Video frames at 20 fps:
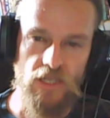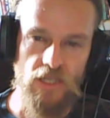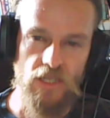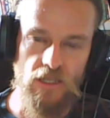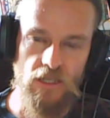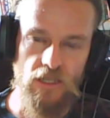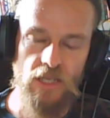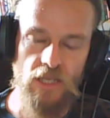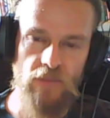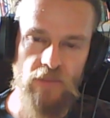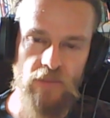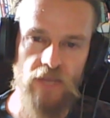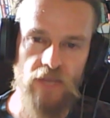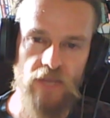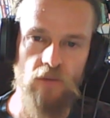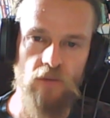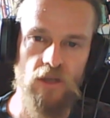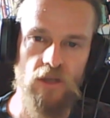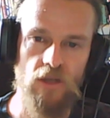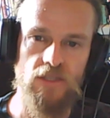Keep that in
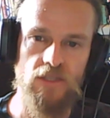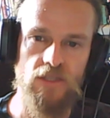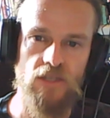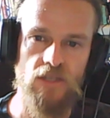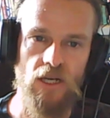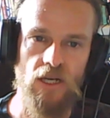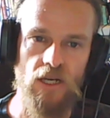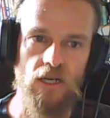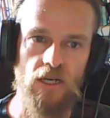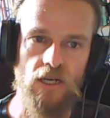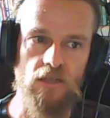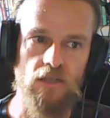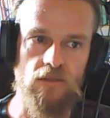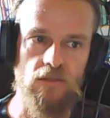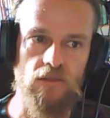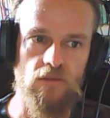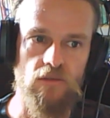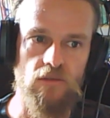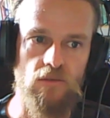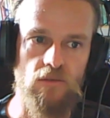mind,
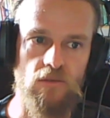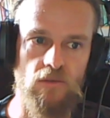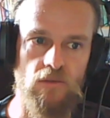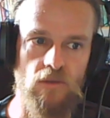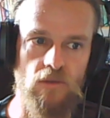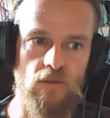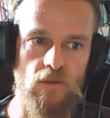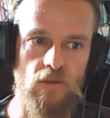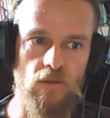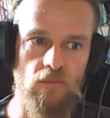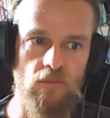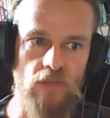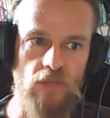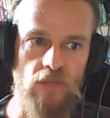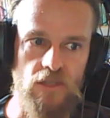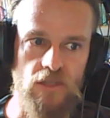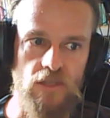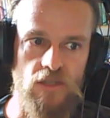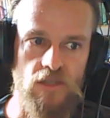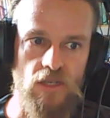
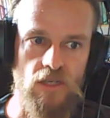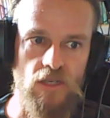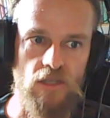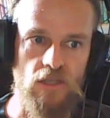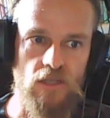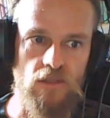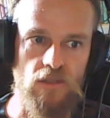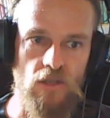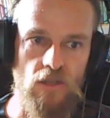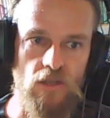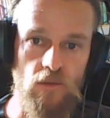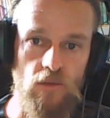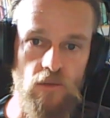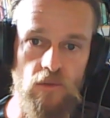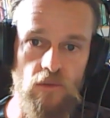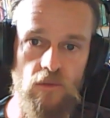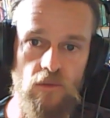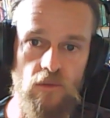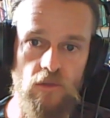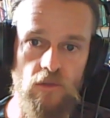but
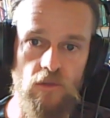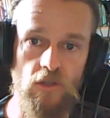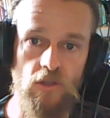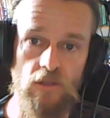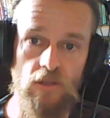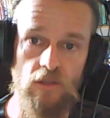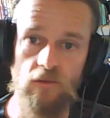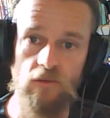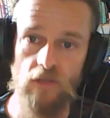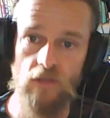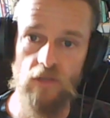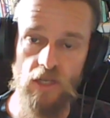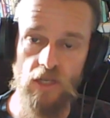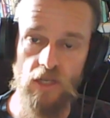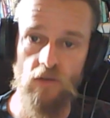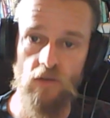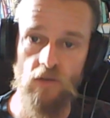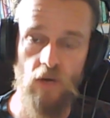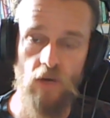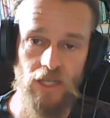you can
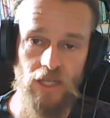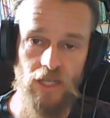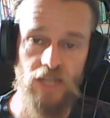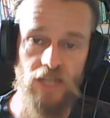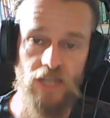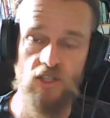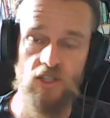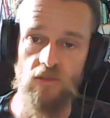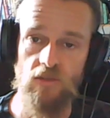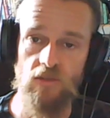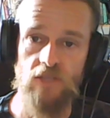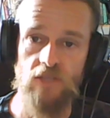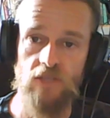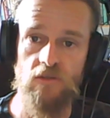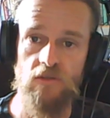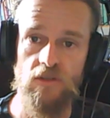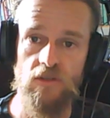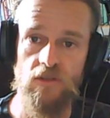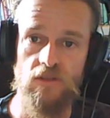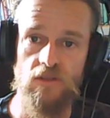get quite large kill teams
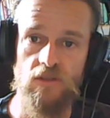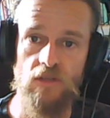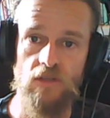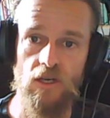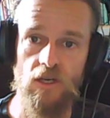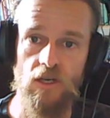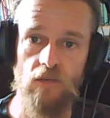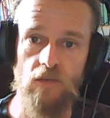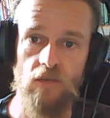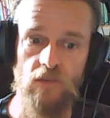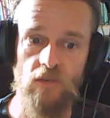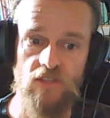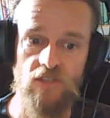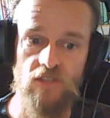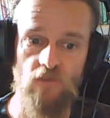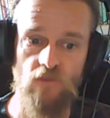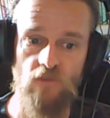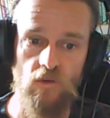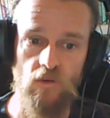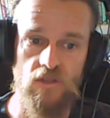with this
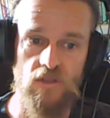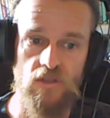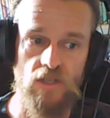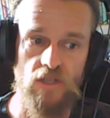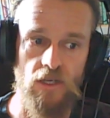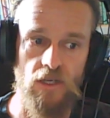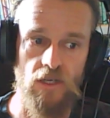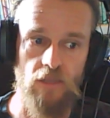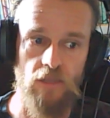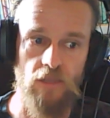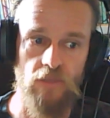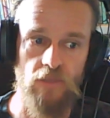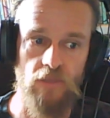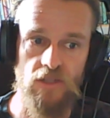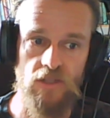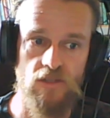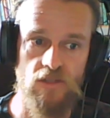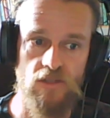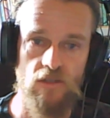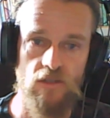force.
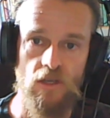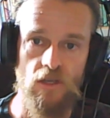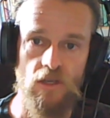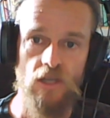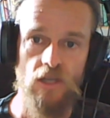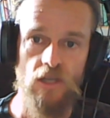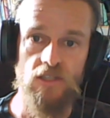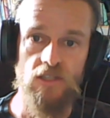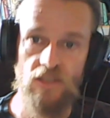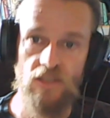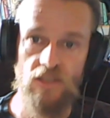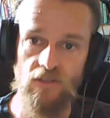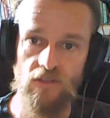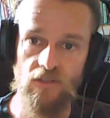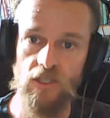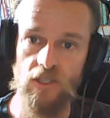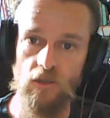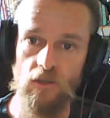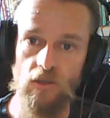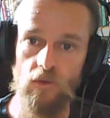It's
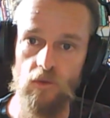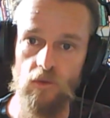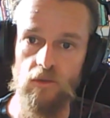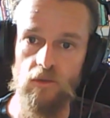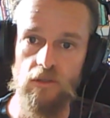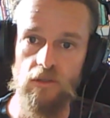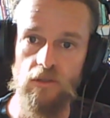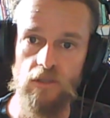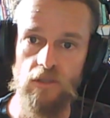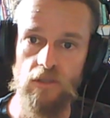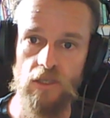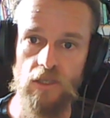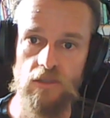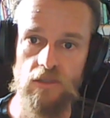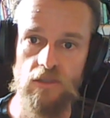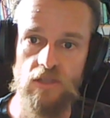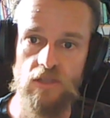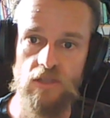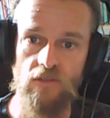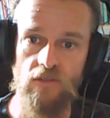definitely a horde. Yeah,
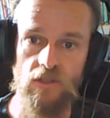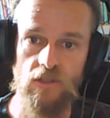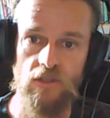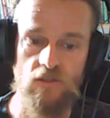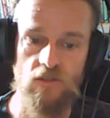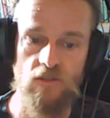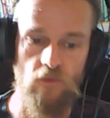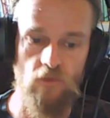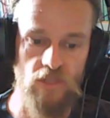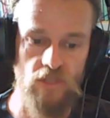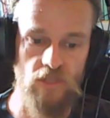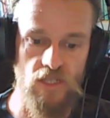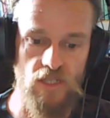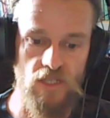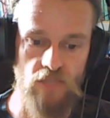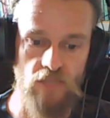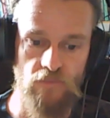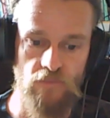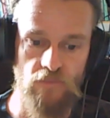it's definitely a swarming team.